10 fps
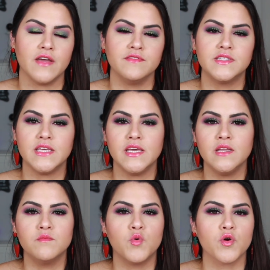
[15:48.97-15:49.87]
I've
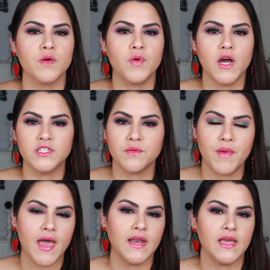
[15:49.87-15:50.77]
seen more project
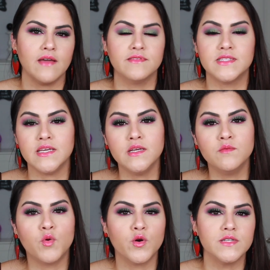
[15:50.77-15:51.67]
panning. I've
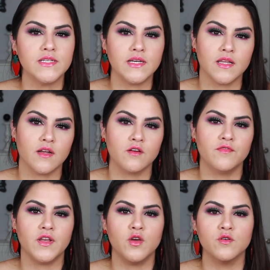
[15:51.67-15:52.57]
seen more declutter
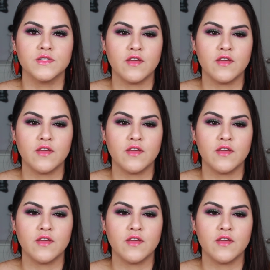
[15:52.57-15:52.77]
videos.